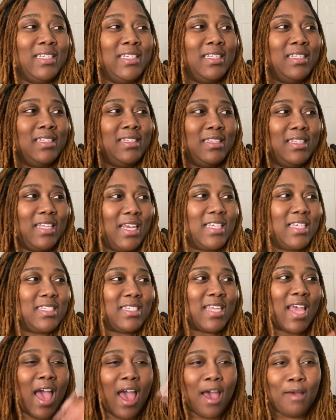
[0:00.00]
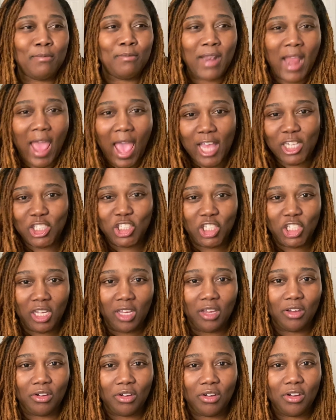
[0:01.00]
this time last
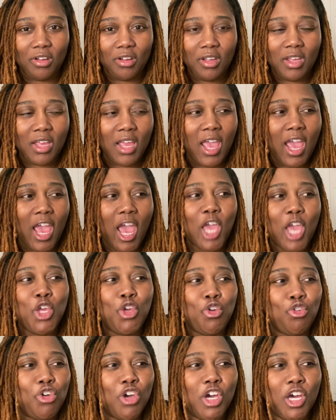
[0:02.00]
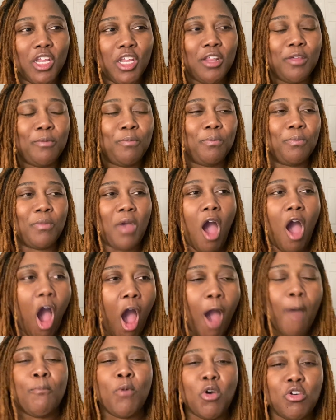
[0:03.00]
year, and you could have
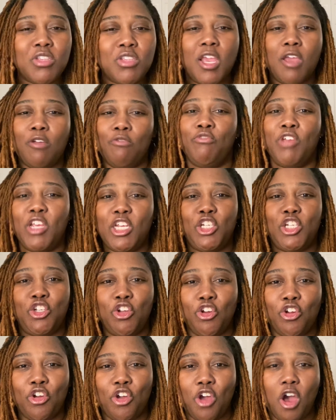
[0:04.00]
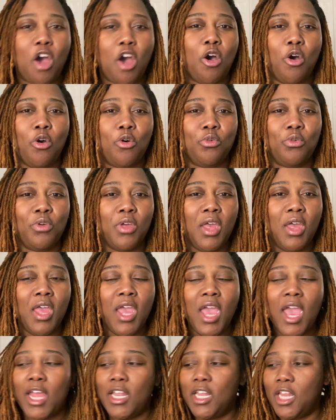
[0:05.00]
almost have reached your goal,
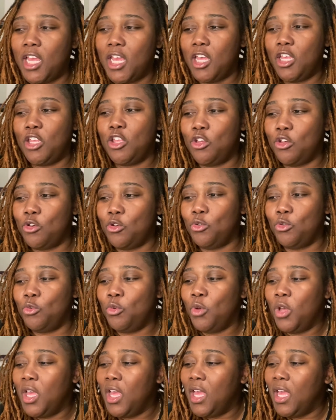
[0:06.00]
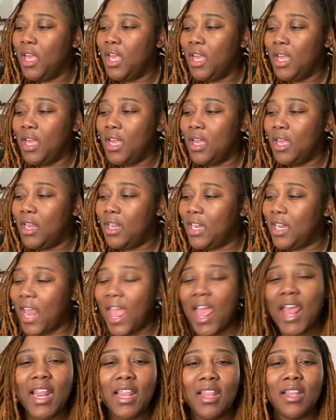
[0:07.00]
and then you
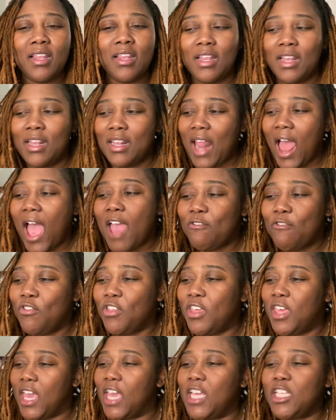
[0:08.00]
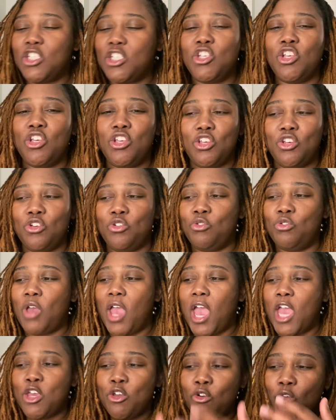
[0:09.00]
let life get to you
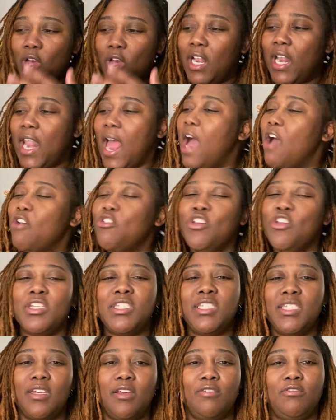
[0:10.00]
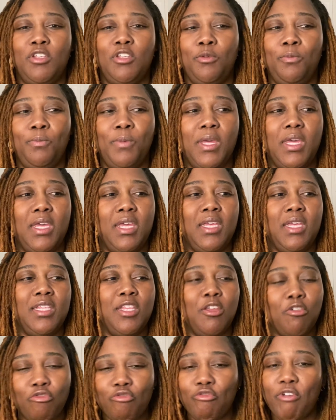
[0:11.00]
and you allow yourself to be
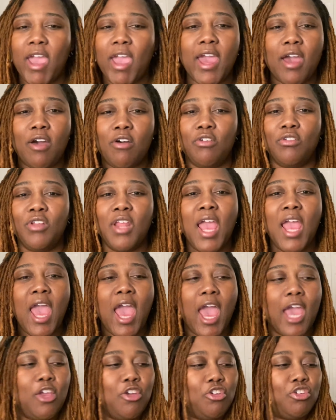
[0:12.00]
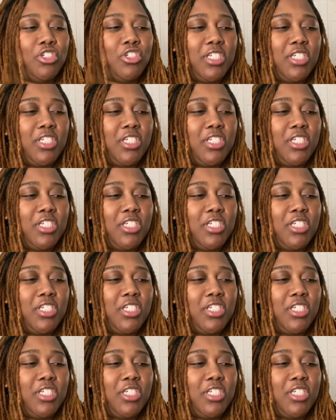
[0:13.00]
derailed, and you